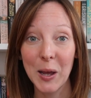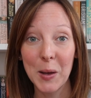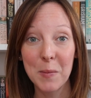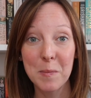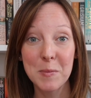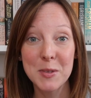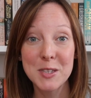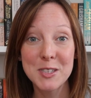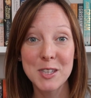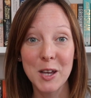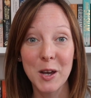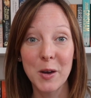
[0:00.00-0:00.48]

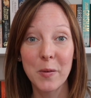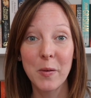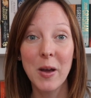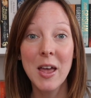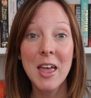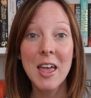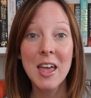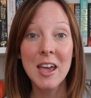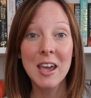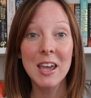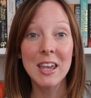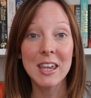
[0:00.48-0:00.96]
Um, so
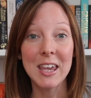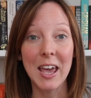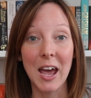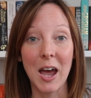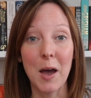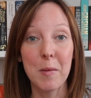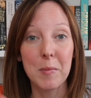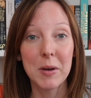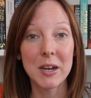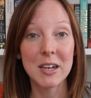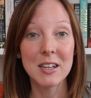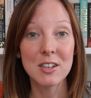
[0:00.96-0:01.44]

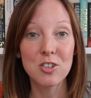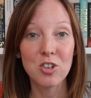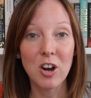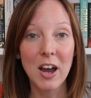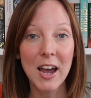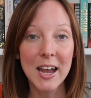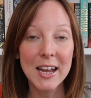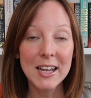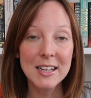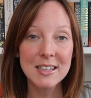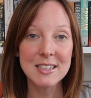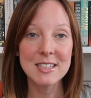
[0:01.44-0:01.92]
yeah, I'm going to
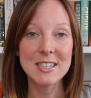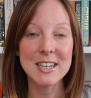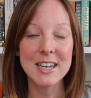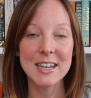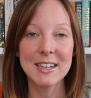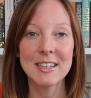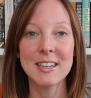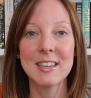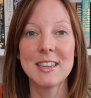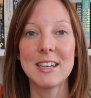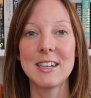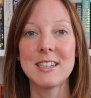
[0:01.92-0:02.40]
try and
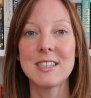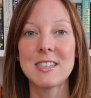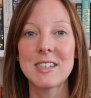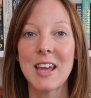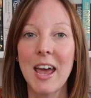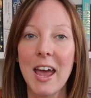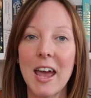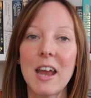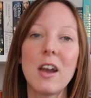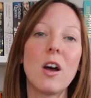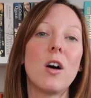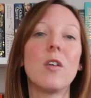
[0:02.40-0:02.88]
stick to these
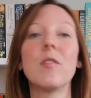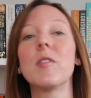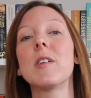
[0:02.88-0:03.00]
10.